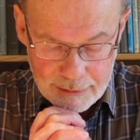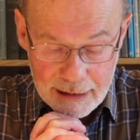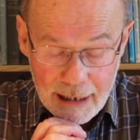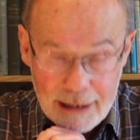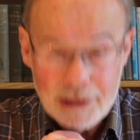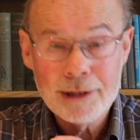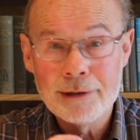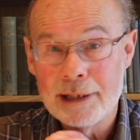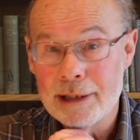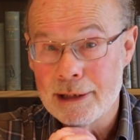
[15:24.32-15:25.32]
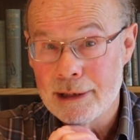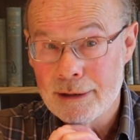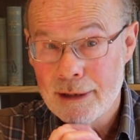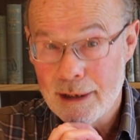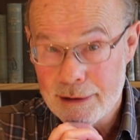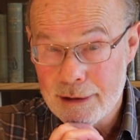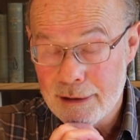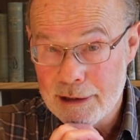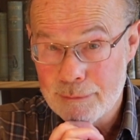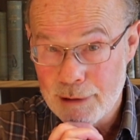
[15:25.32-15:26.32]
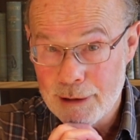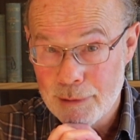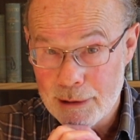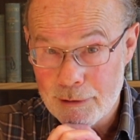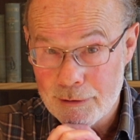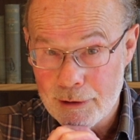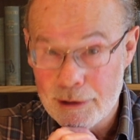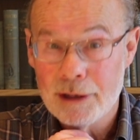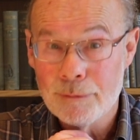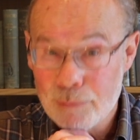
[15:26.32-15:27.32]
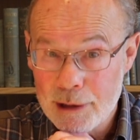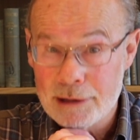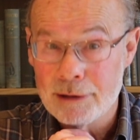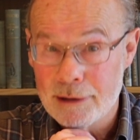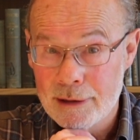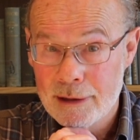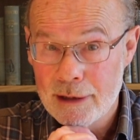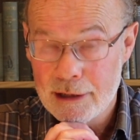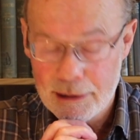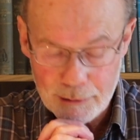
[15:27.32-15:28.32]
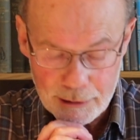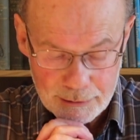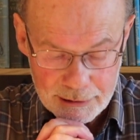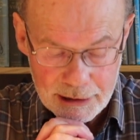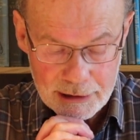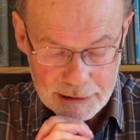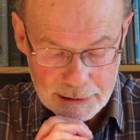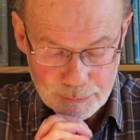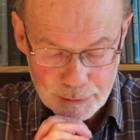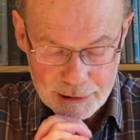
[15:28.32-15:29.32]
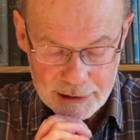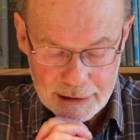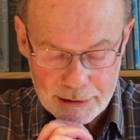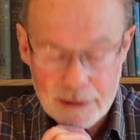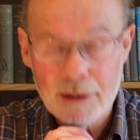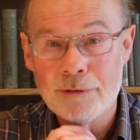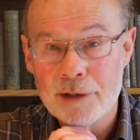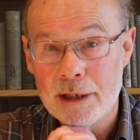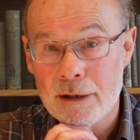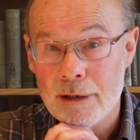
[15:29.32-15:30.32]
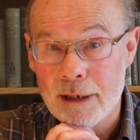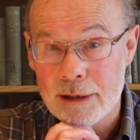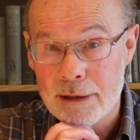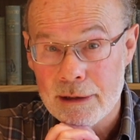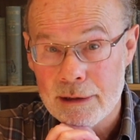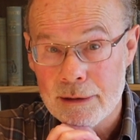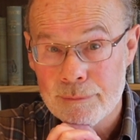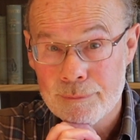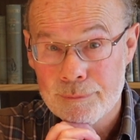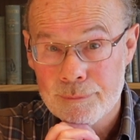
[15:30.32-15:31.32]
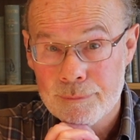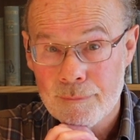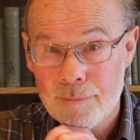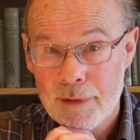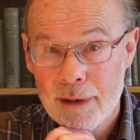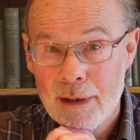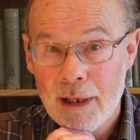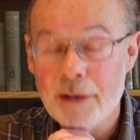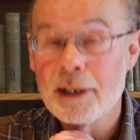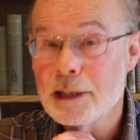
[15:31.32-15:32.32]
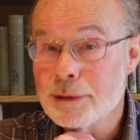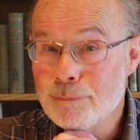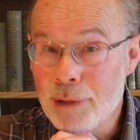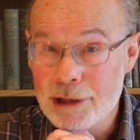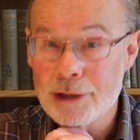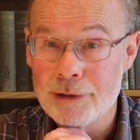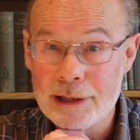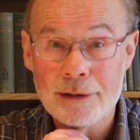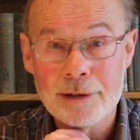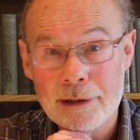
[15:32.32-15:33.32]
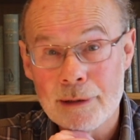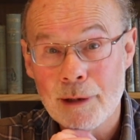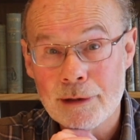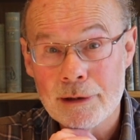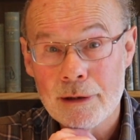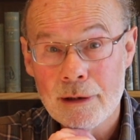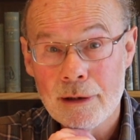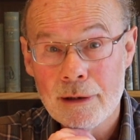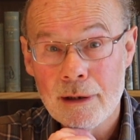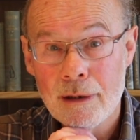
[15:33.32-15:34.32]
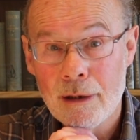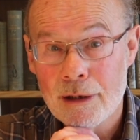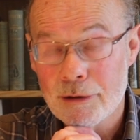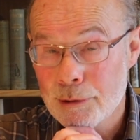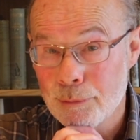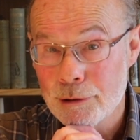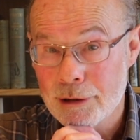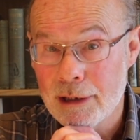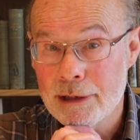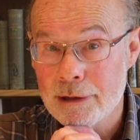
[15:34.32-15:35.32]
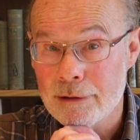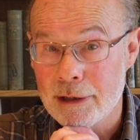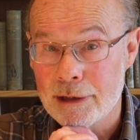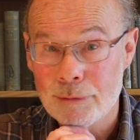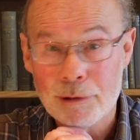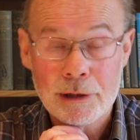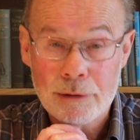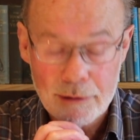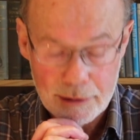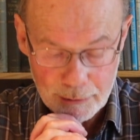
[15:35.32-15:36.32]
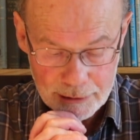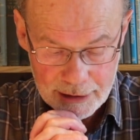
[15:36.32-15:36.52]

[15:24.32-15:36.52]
The actual area underlain by permafrost at present is about 16% of the Earth's land area. And that's much greater than the amount that supports glacier ice, which is only about